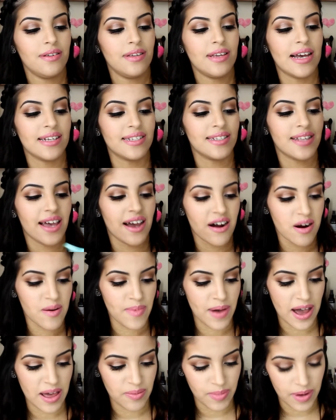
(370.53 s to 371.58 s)
Yes, they are
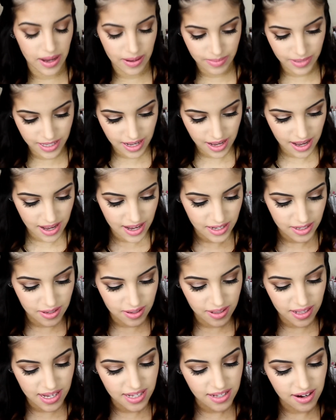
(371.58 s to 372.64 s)
bath bombs.
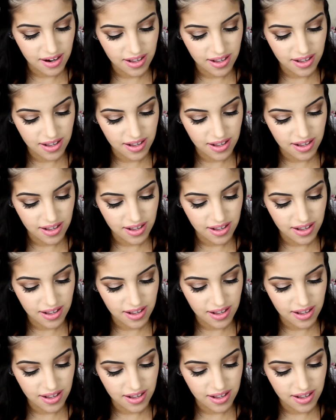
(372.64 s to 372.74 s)
So these